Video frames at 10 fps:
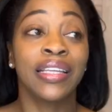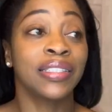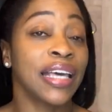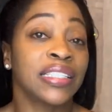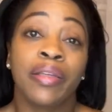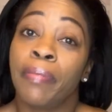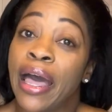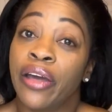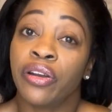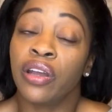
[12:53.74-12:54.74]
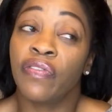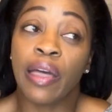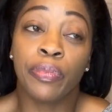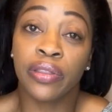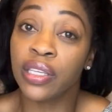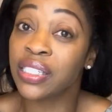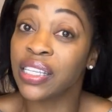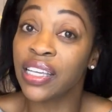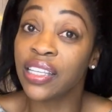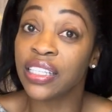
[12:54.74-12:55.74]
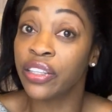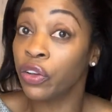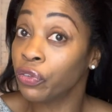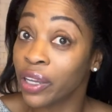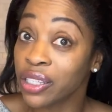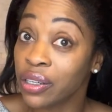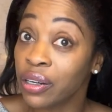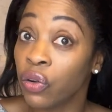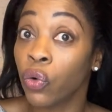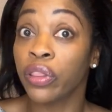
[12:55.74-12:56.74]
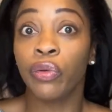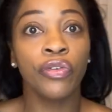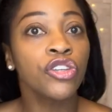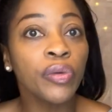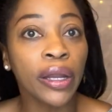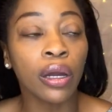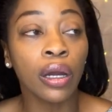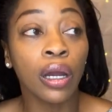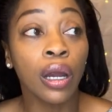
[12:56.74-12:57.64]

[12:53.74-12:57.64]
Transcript: Does it matter if I put the seeds in the freezer or the refrigerator?